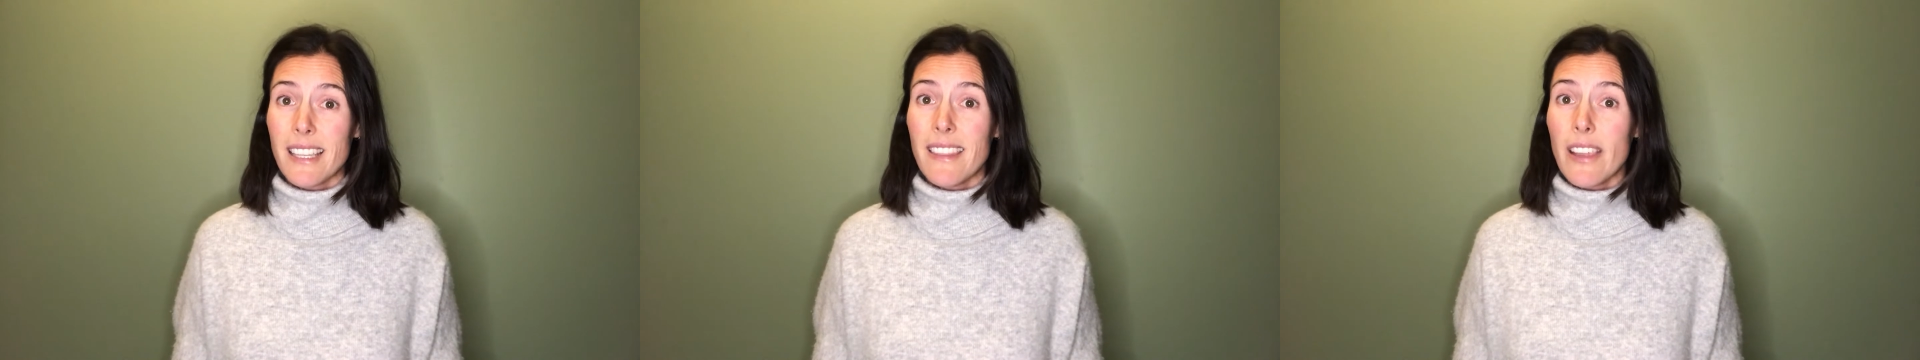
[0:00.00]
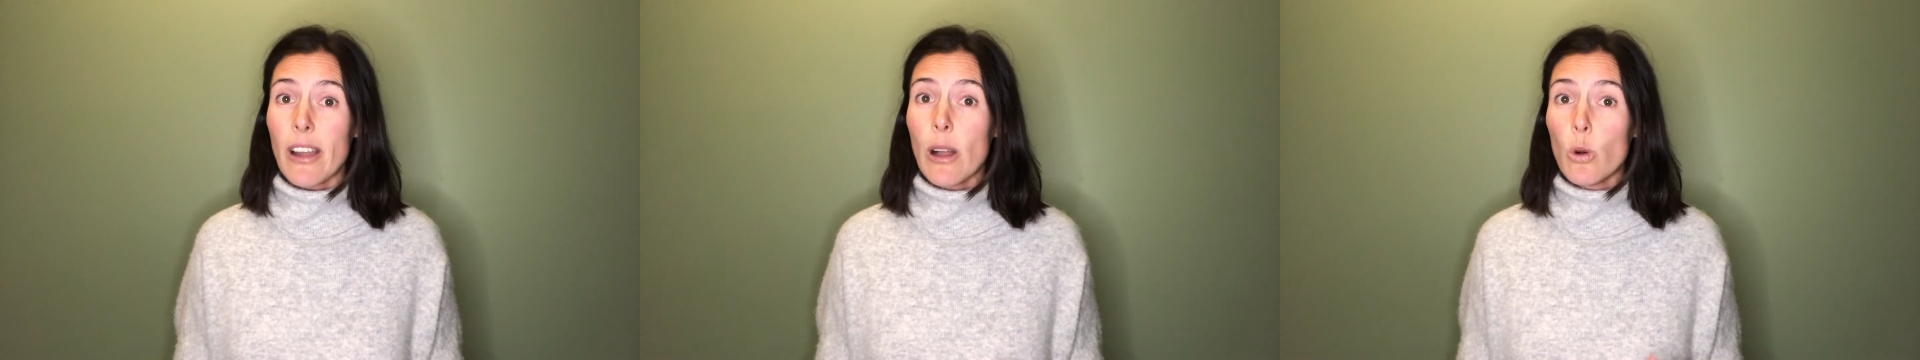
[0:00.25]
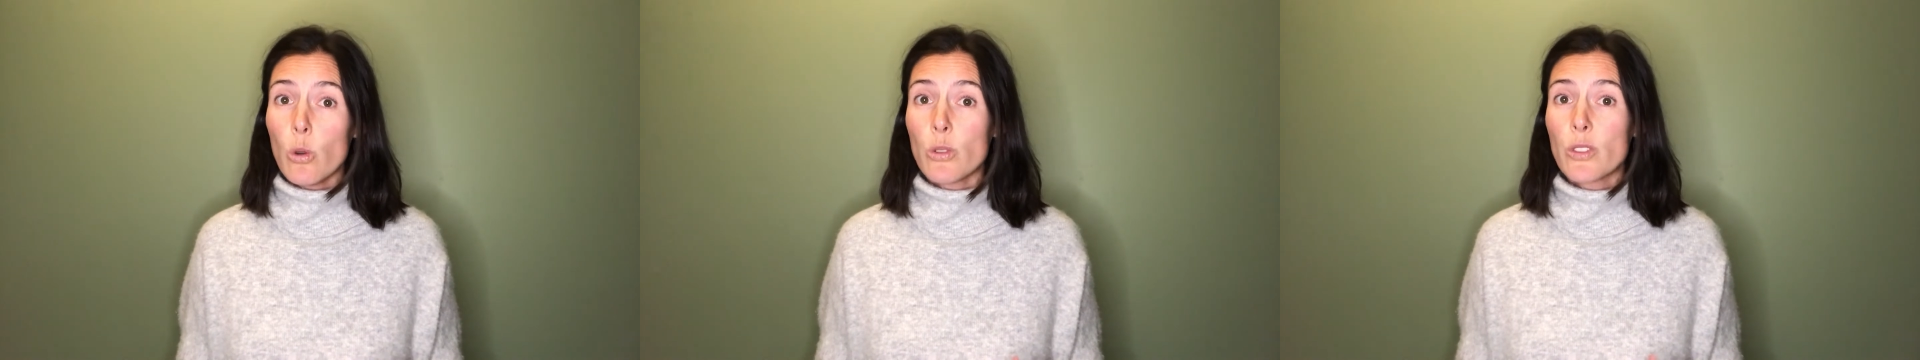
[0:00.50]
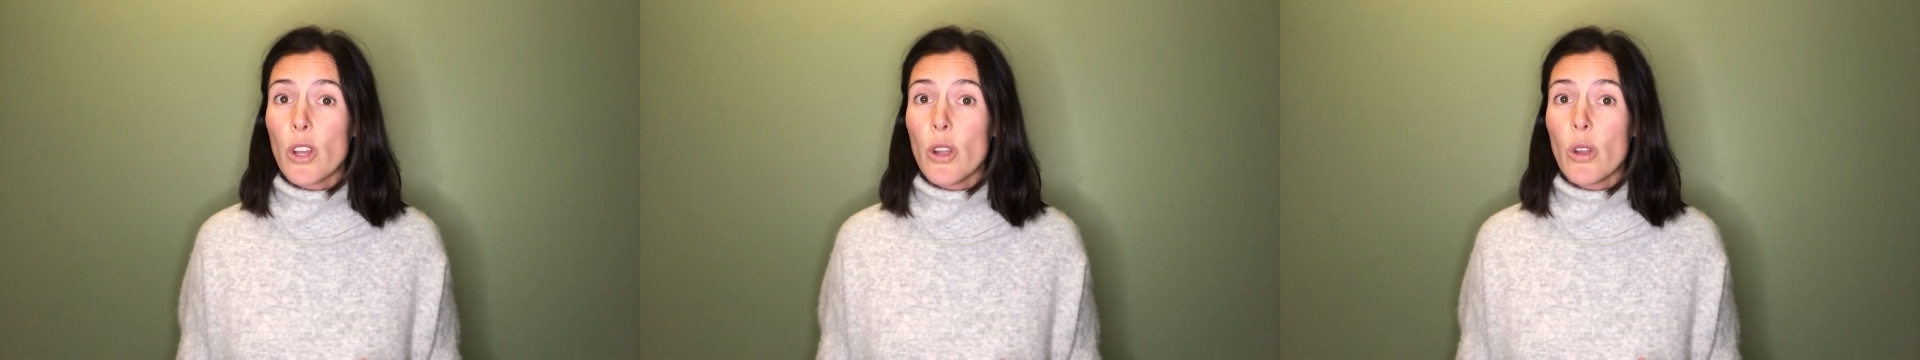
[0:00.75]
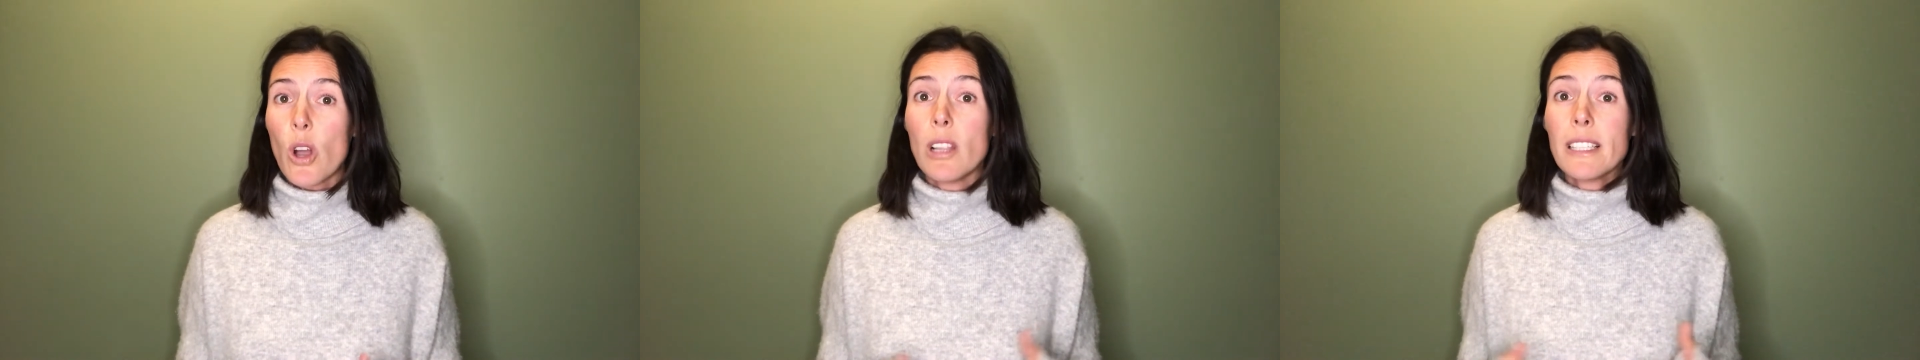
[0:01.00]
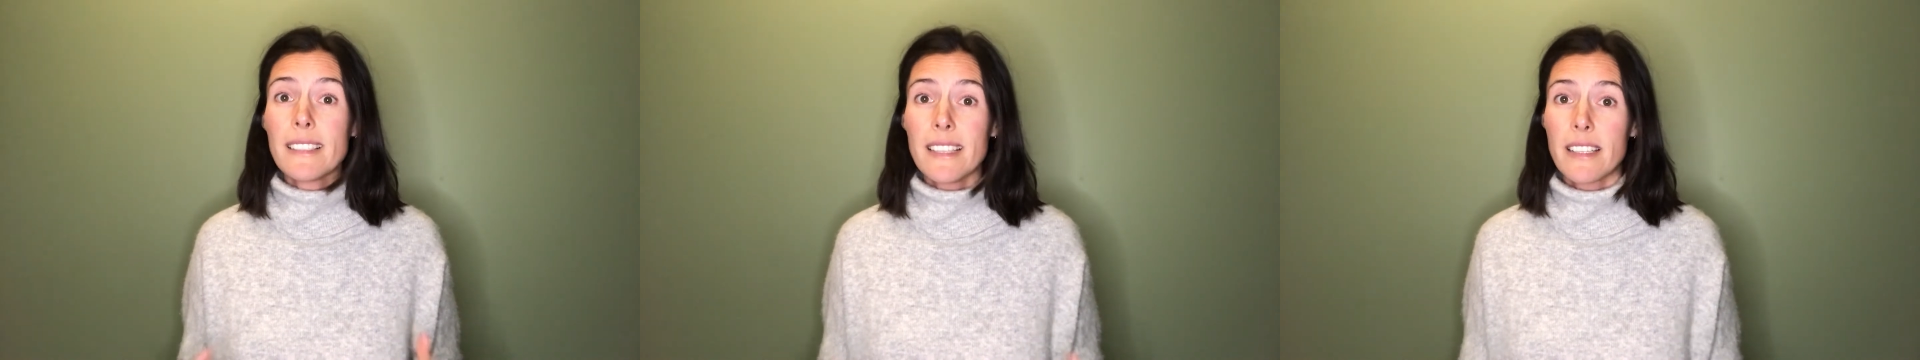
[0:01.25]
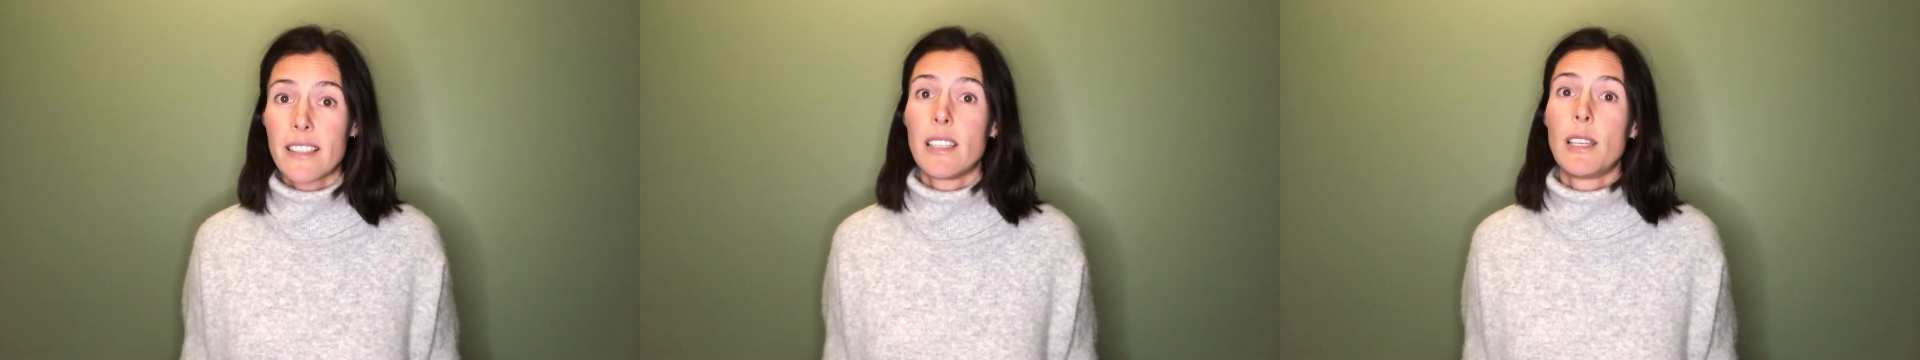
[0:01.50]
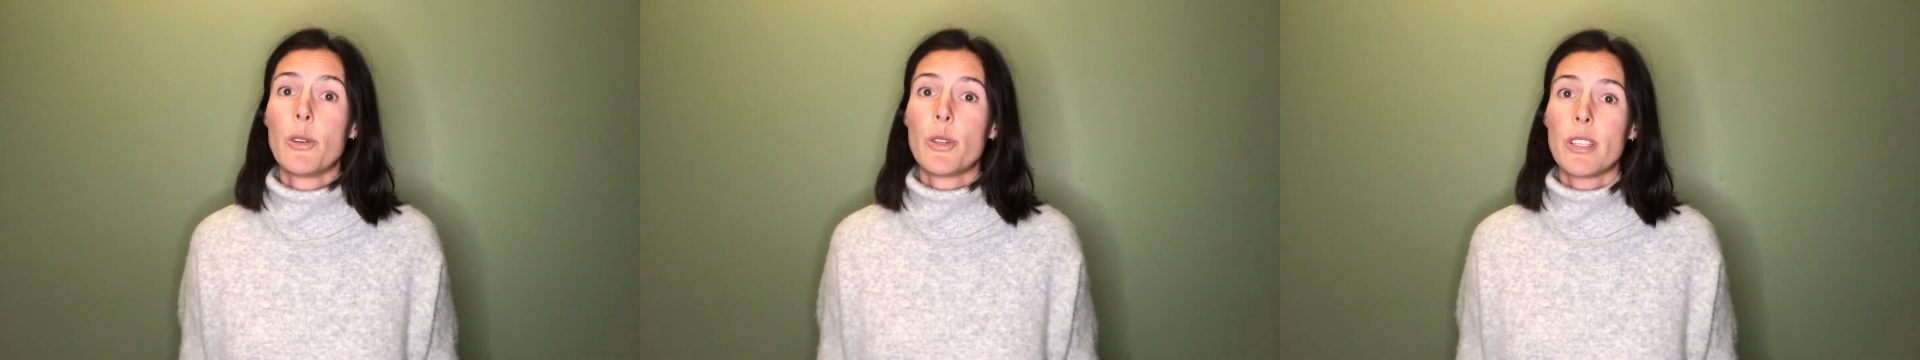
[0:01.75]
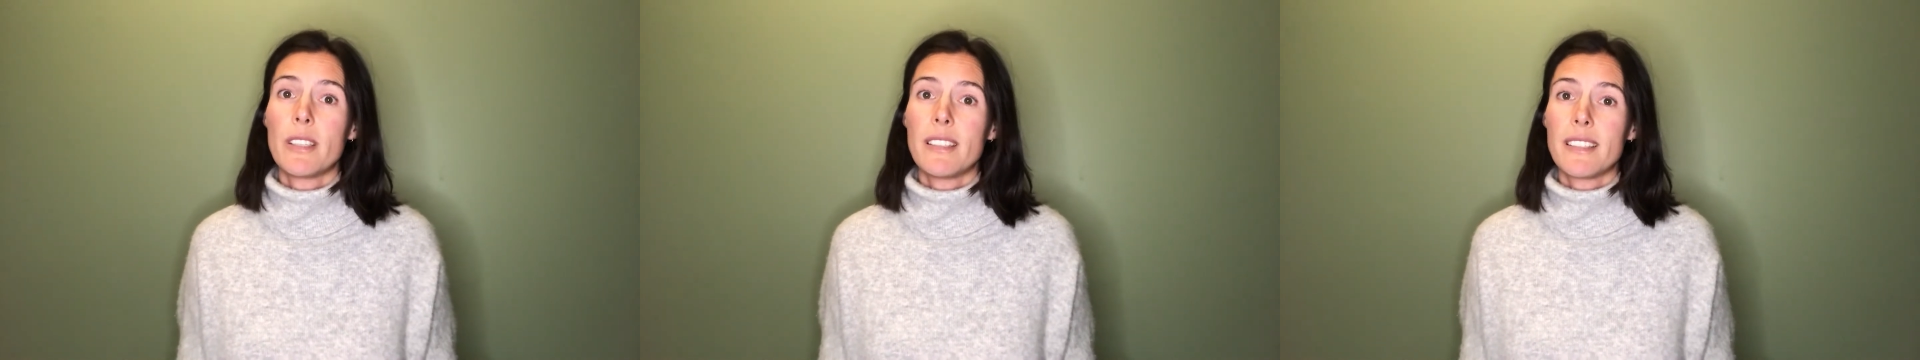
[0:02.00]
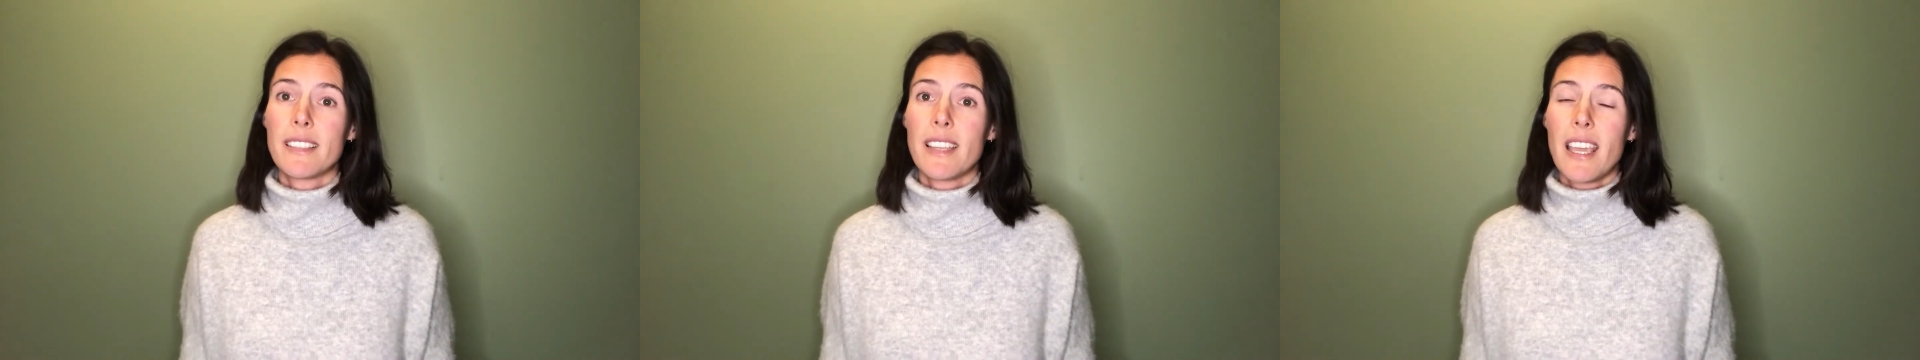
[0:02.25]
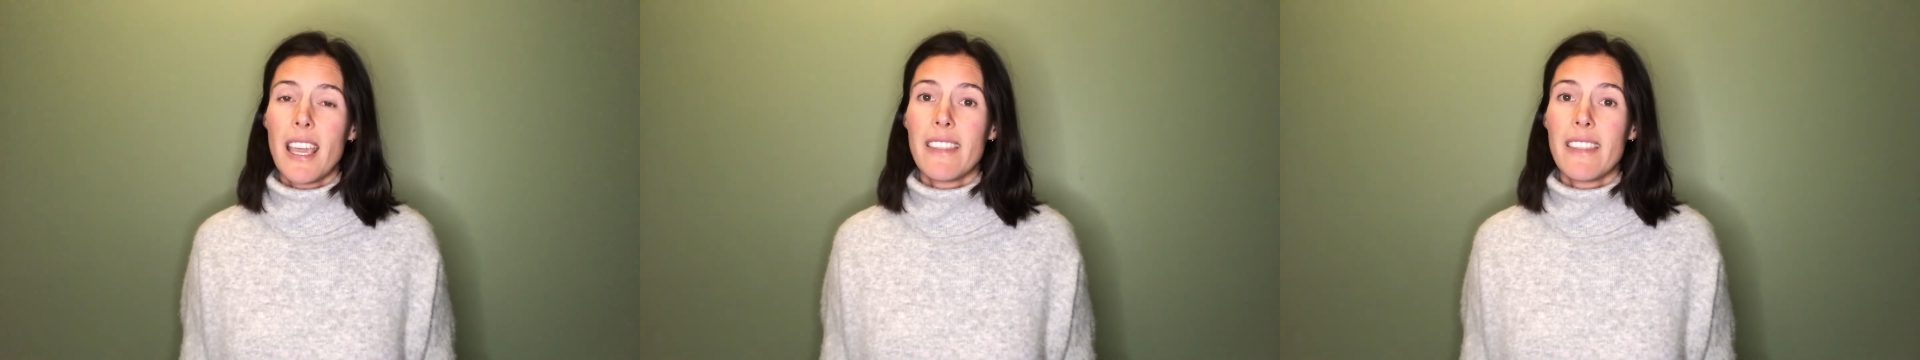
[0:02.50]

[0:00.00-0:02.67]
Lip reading: that there are also holistic solutions